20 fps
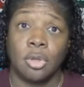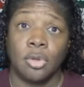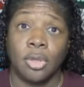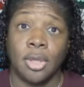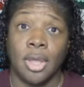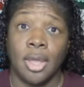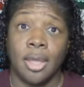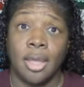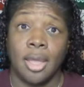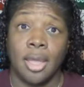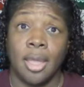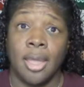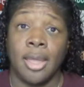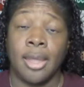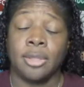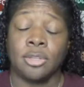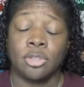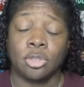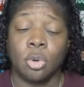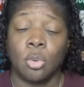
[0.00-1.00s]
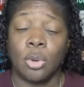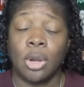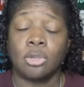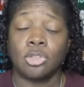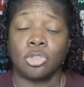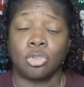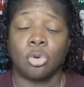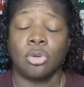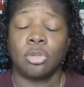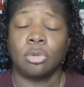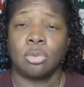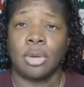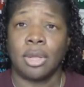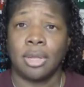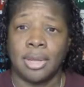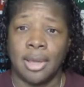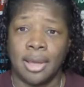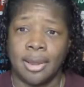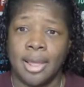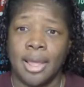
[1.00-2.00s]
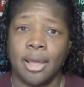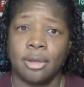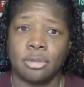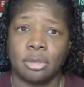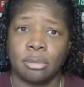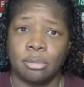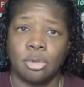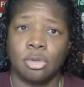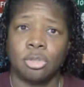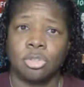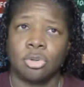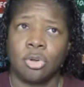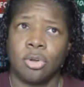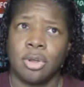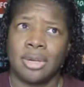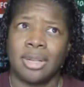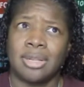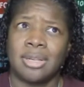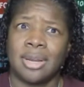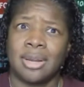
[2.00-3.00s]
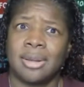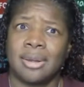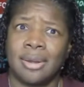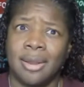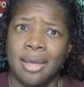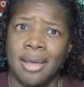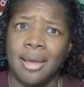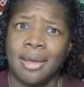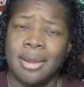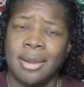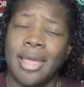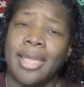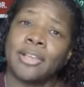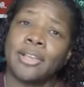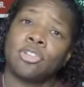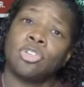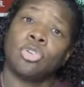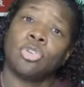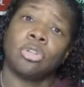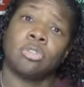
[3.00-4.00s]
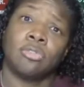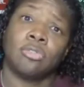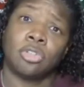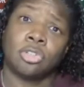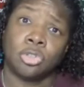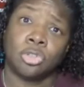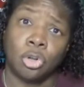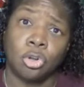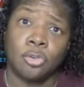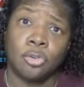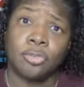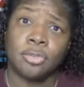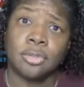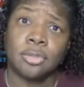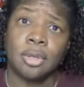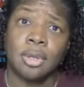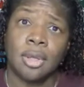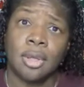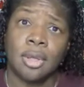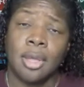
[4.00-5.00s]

Okay, and so when I got out the military in 1999, I actually joined the reserves.